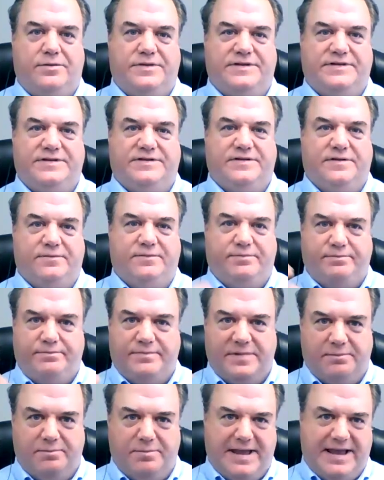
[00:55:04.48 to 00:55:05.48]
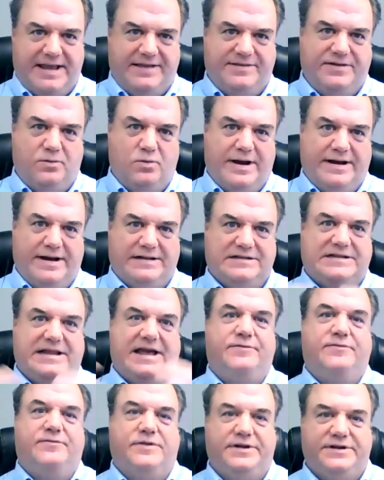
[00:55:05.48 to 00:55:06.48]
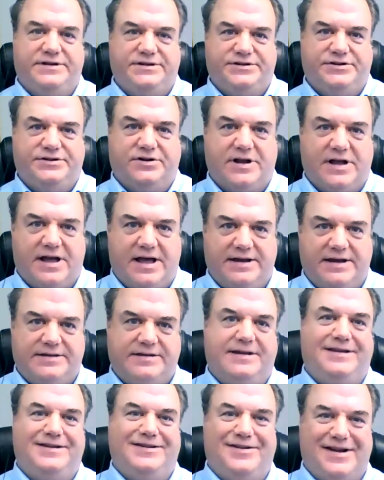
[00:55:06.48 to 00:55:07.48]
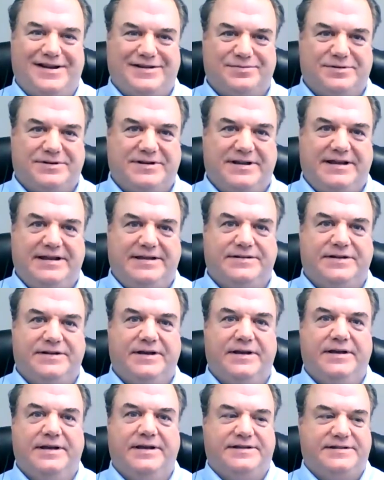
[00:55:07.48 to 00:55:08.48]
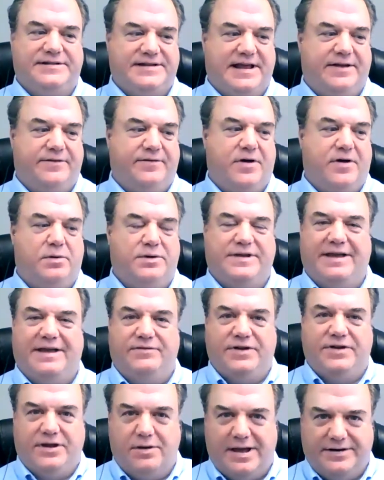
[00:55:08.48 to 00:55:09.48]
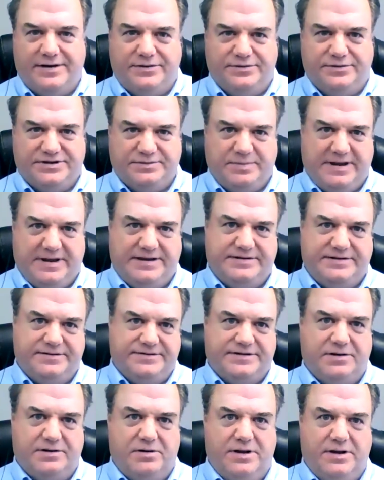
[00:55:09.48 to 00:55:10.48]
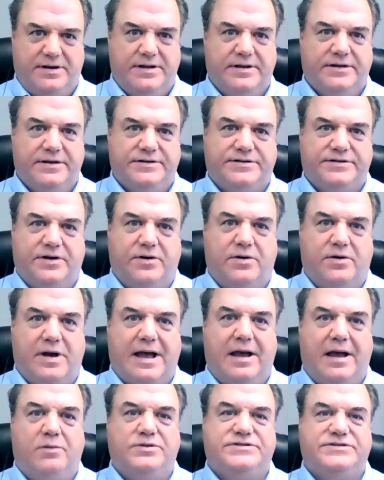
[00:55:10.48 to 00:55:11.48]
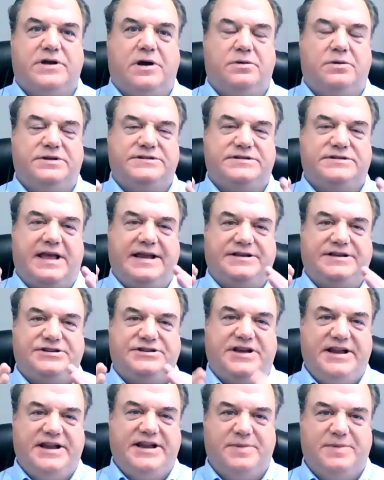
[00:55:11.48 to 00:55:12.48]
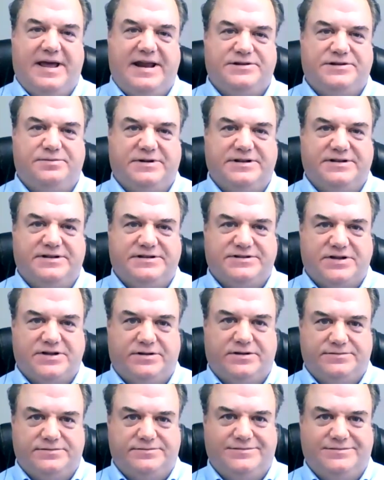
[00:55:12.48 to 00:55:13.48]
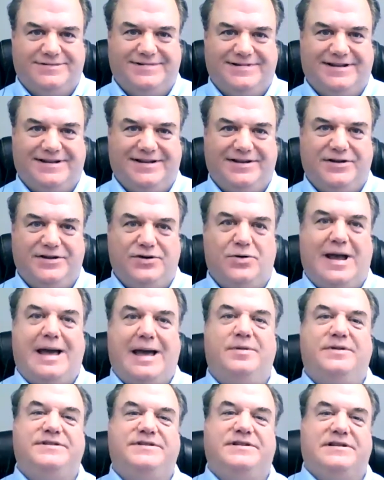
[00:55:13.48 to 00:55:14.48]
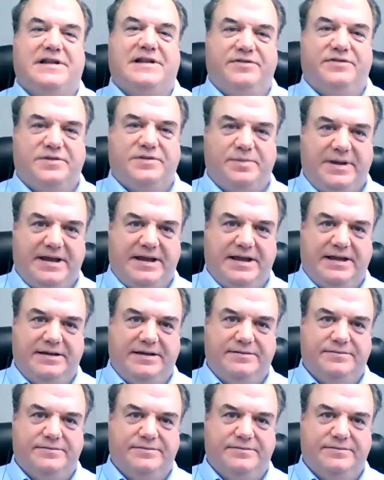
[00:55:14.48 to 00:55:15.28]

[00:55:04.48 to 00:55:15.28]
this is an amazing way to leverage your content, your expertise, instead of always having to go out and do a speech and so on. So I was always a change management consultant who happens to love speaking.